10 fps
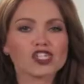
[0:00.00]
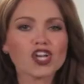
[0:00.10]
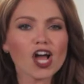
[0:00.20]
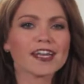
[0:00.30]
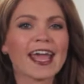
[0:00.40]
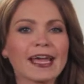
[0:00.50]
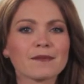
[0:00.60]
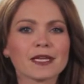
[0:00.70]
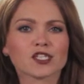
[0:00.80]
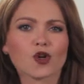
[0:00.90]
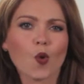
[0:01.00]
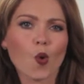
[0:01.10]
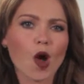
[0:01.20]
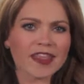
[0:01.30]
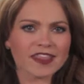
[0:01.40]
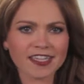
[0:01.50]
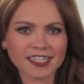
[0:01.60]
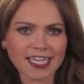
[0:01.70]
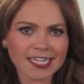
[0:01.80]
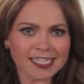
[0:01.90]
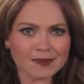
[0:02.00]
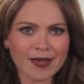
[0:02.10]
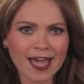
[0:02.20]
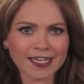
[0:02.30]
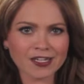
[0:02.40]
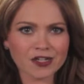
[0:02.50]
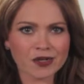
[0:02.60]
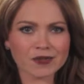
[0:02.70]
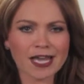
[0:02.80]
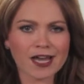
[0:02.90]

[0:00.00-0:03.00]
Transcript: Jon Hamm is quite the ladies' man and knows